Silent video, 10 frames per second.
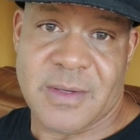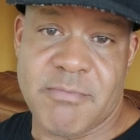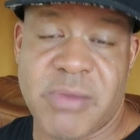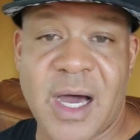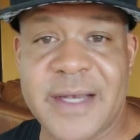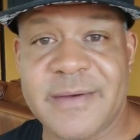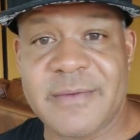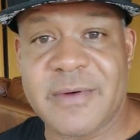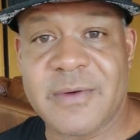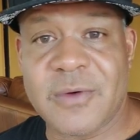But
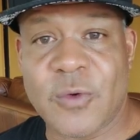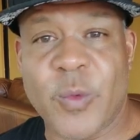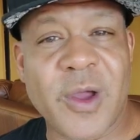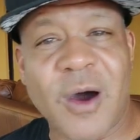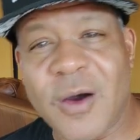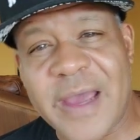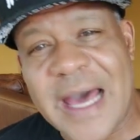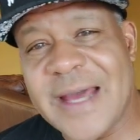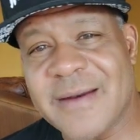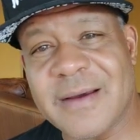we all
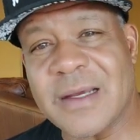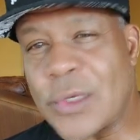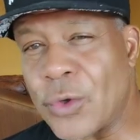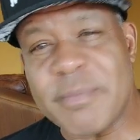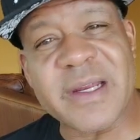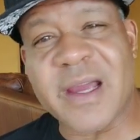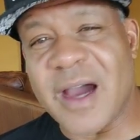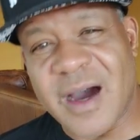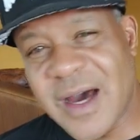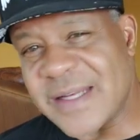got a little bit of
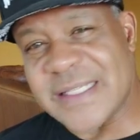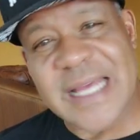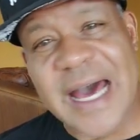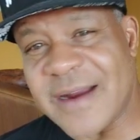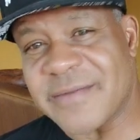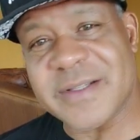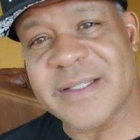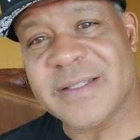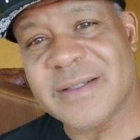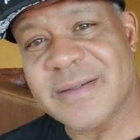God inside of
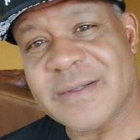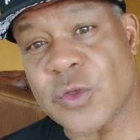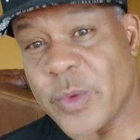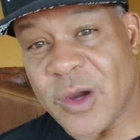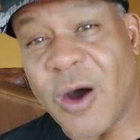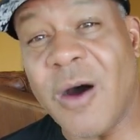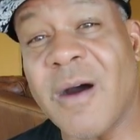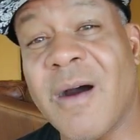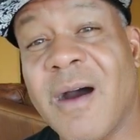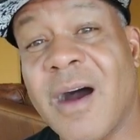us. So we
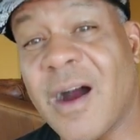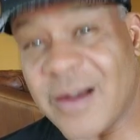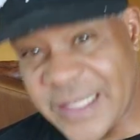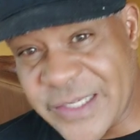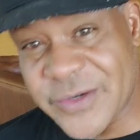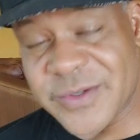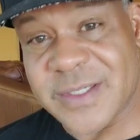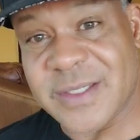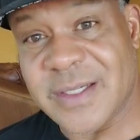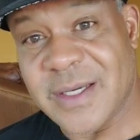all are
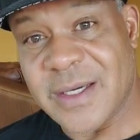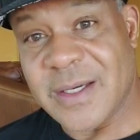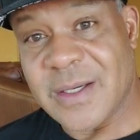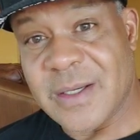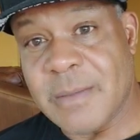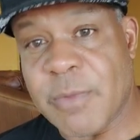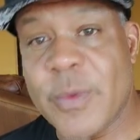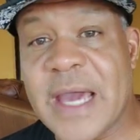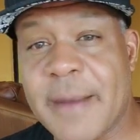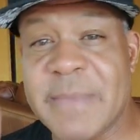leaders. But
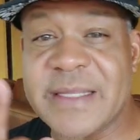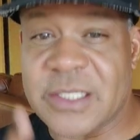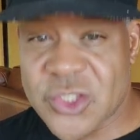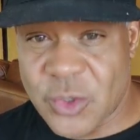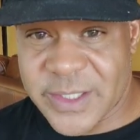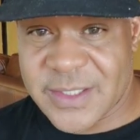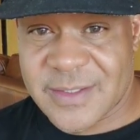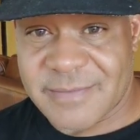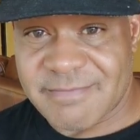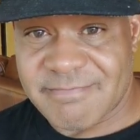we got to make the
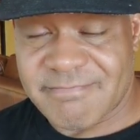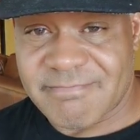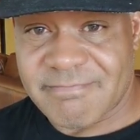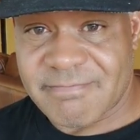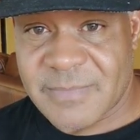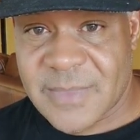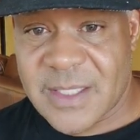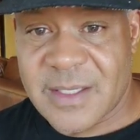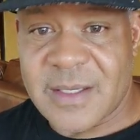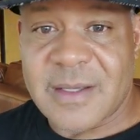choice.
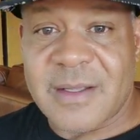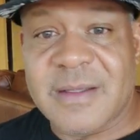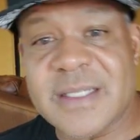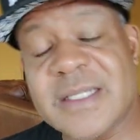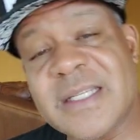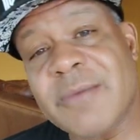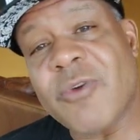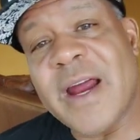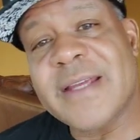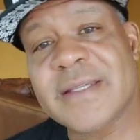This is
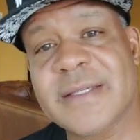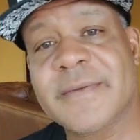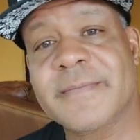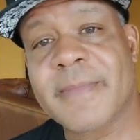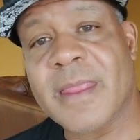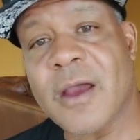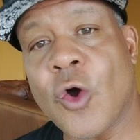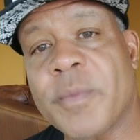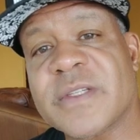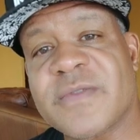Tim Rice.
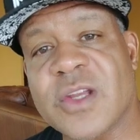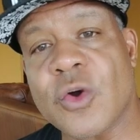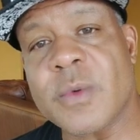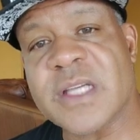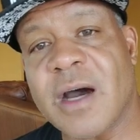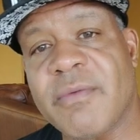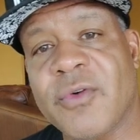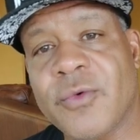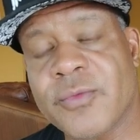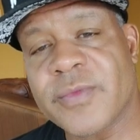I hope this video was
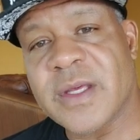helpful.